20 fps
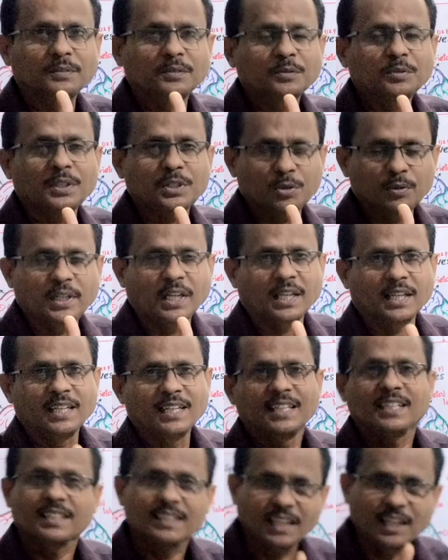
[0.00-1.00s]
for today.
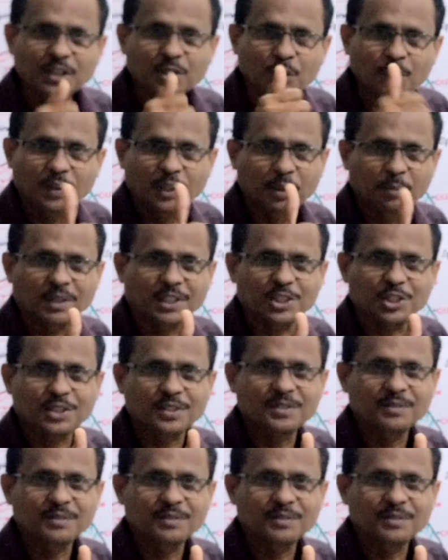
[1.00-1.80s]
Thank you very much.